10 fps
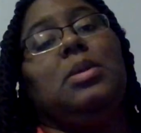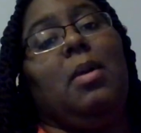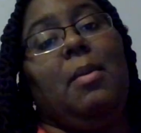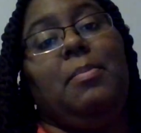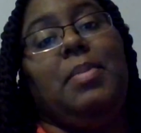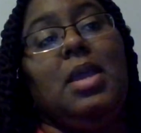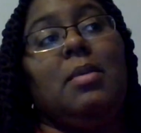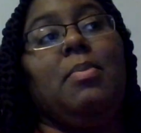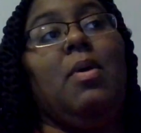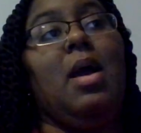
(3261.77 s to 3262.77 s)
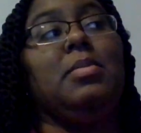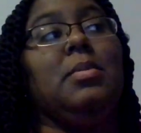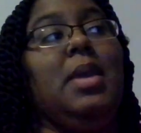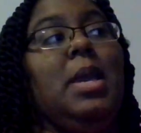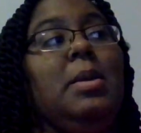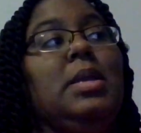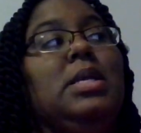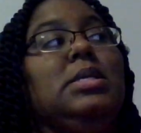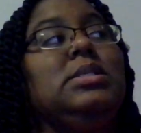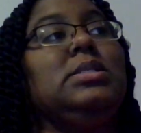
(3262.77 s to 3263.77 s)
are my big problem
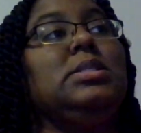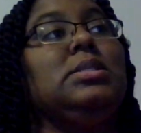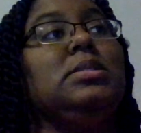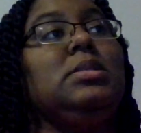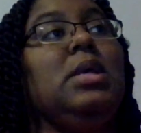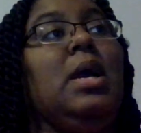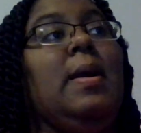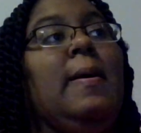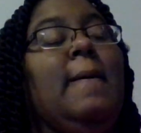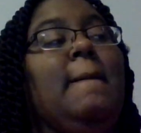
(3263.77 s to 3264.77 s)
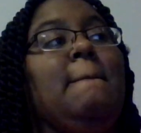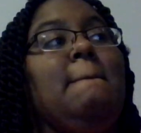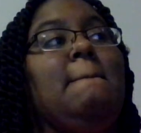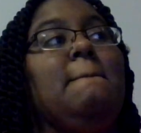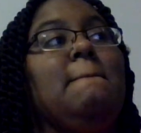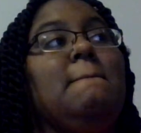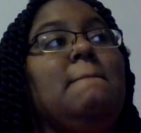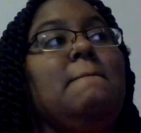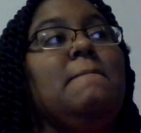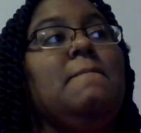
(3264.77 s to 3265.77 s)
areas um,
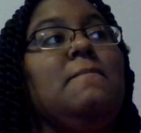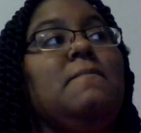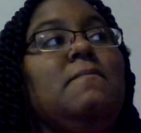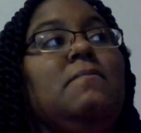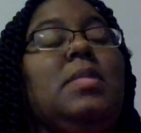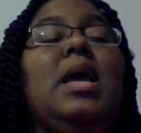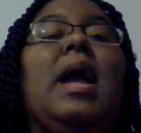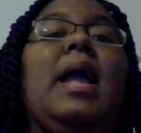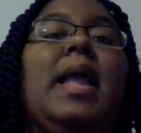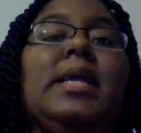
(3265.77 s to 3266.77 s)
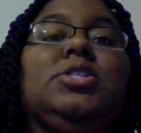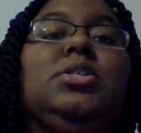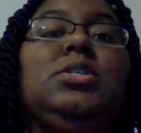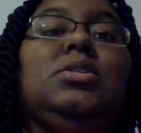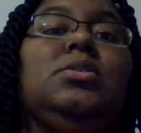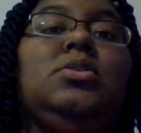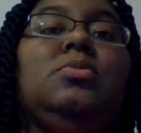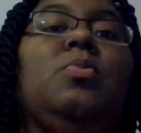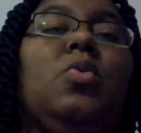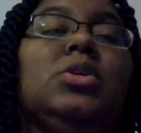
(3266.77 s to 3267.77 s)
that I actually
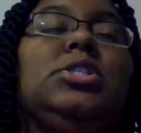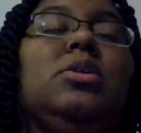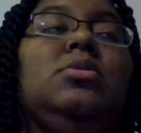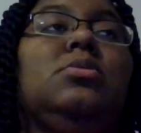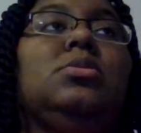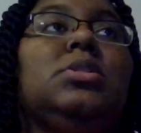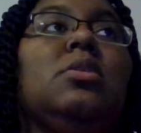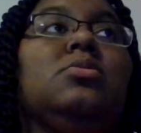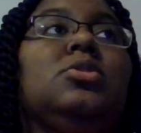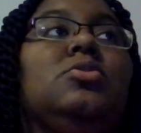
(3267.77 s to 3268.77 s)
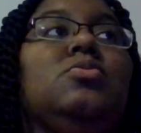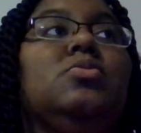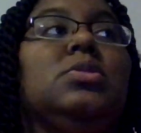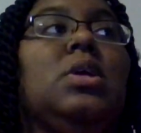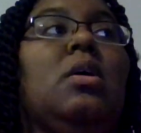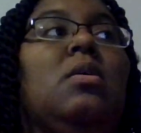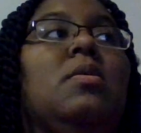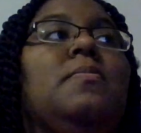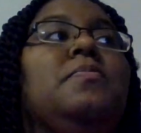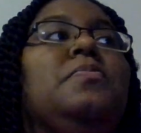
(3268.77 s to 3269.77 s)
more so use those tools on.